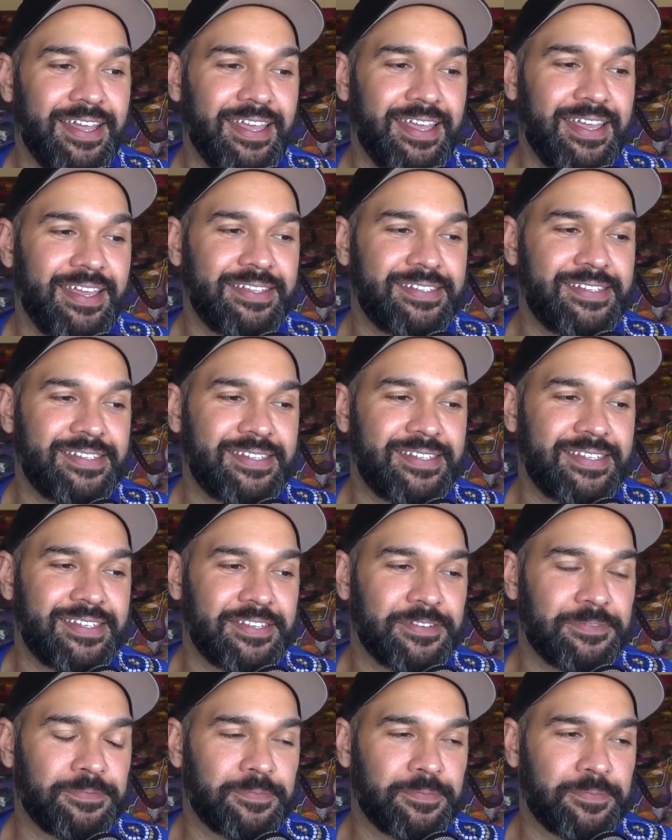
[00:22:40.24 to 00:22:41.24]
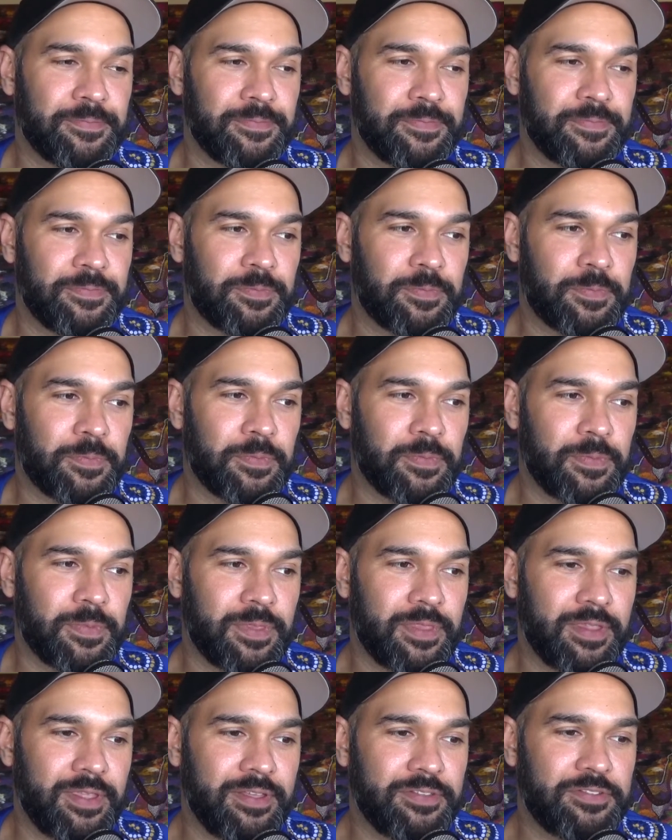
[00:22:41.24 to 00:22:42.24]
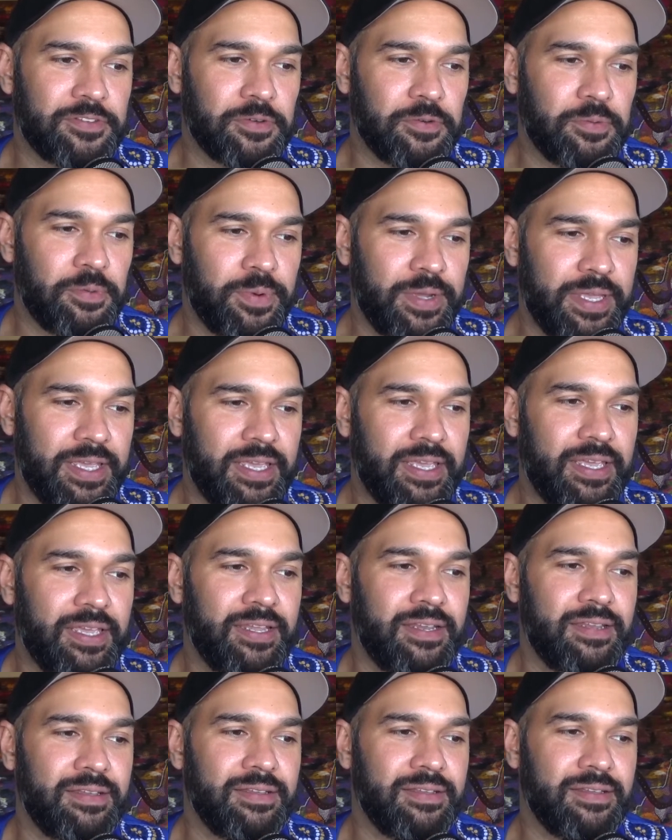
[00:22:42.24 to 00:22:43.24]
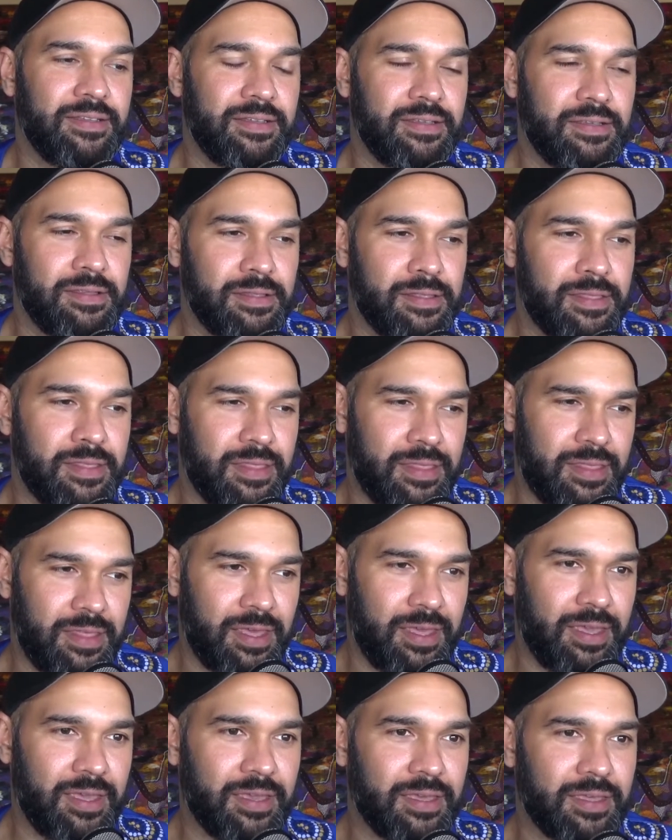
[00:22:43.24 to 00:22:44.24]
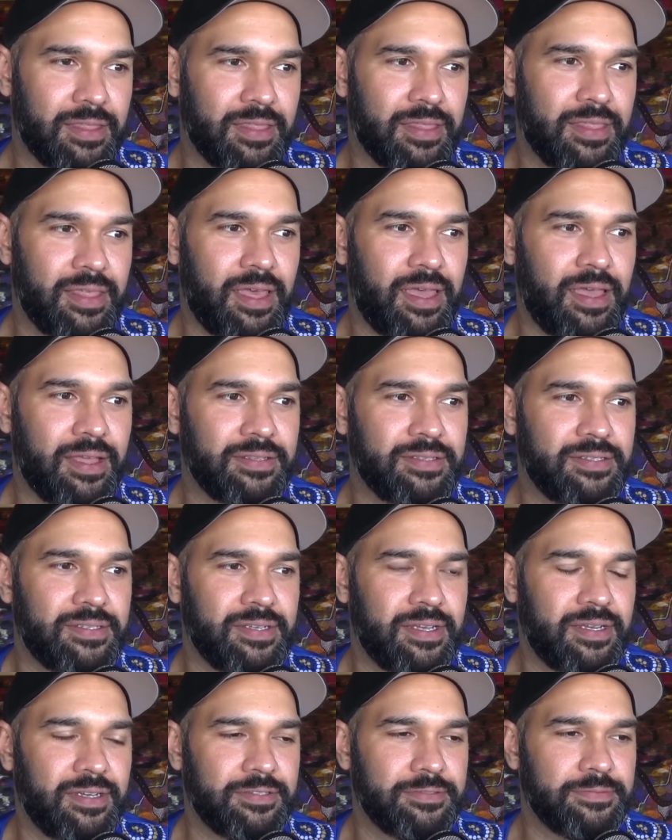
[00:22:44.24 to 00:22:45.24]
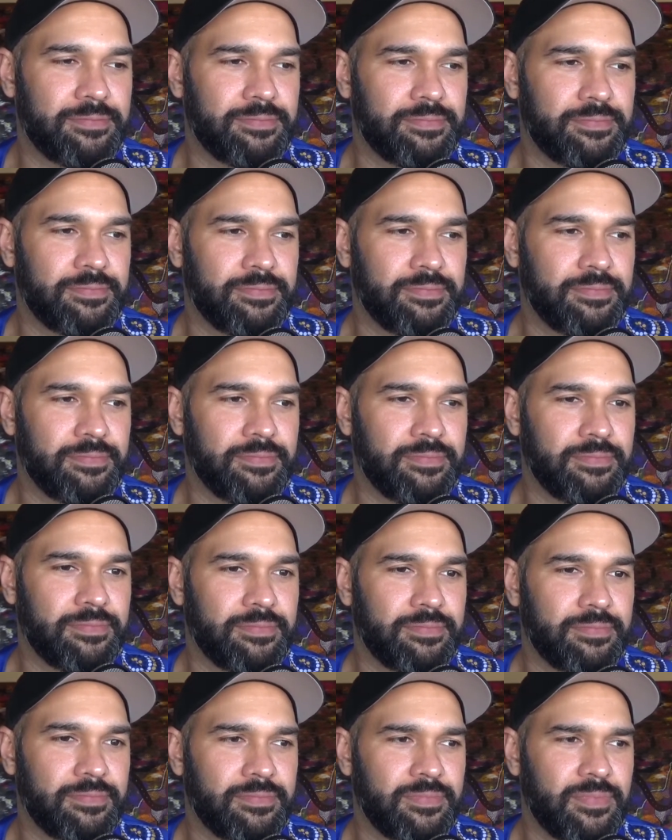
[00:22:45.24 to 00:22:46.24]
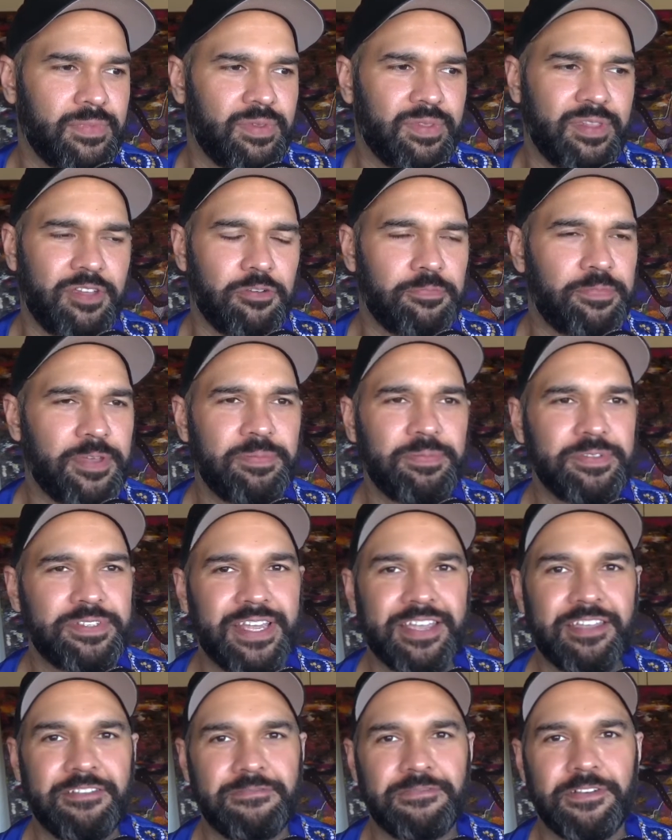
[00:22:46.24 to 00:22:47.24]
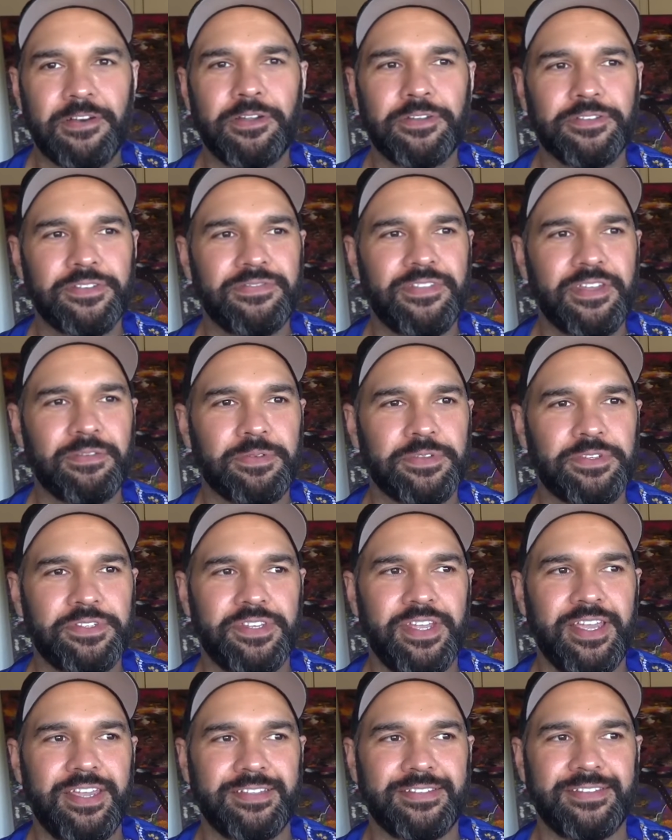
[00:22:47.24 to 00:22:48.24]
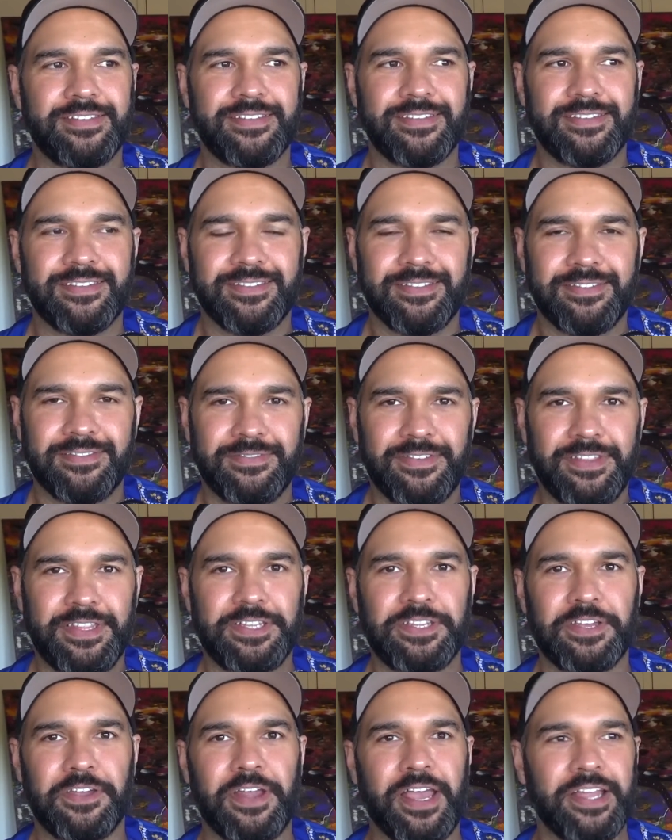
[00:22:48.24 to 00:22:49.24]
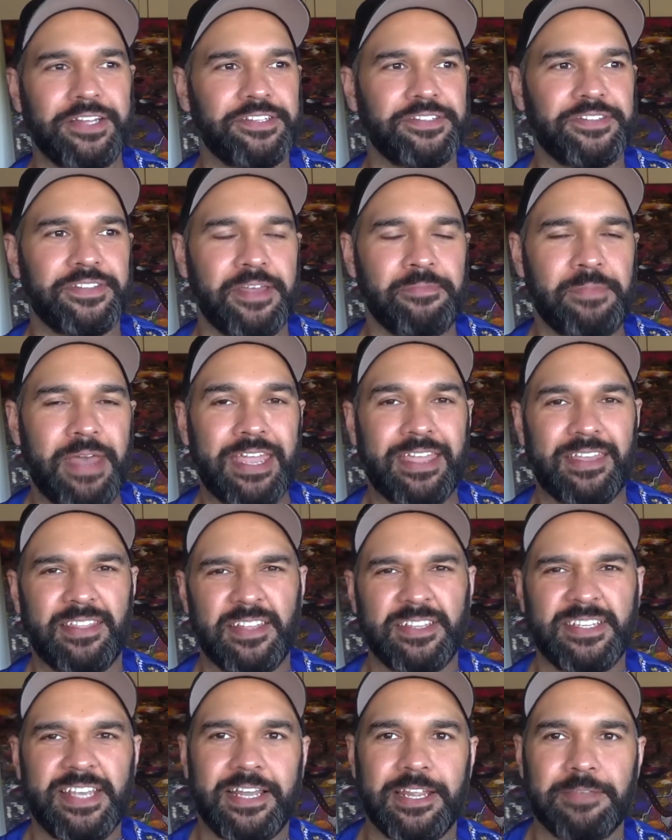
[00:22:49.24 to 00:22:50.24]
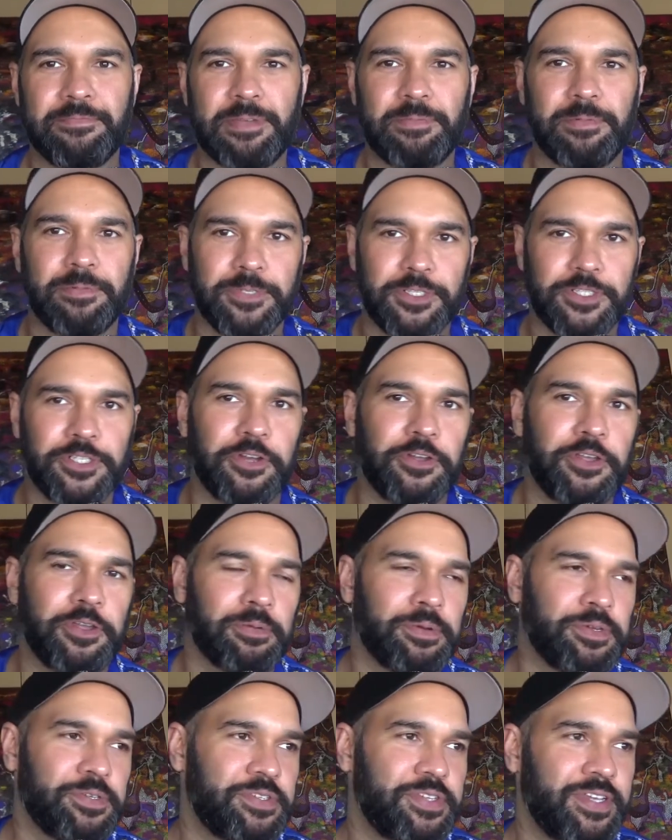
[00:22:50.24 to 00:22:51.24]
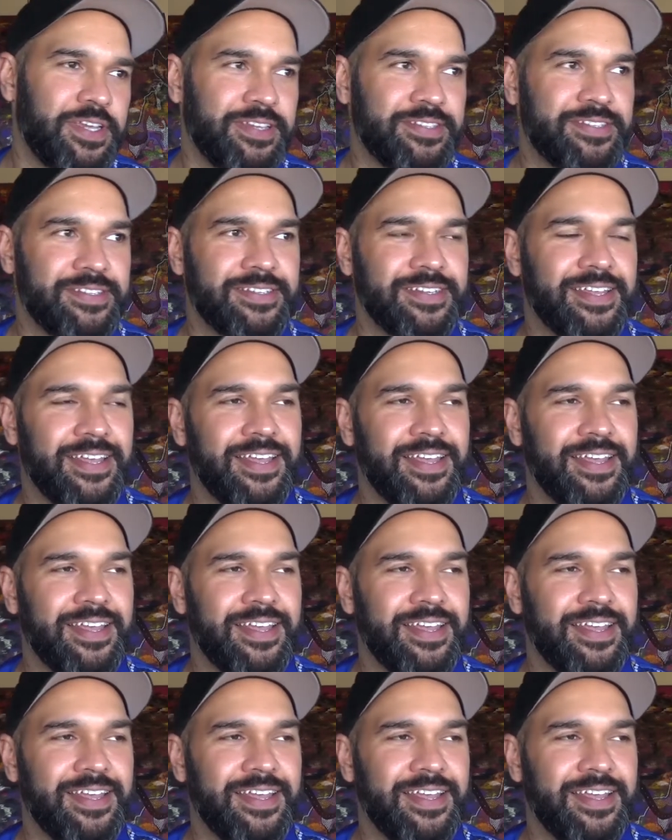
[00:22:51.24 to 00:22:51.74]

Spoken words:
It's a weird thing that there are people taking photos of their receipts for the donations they make, and they're telling people, show your receipts.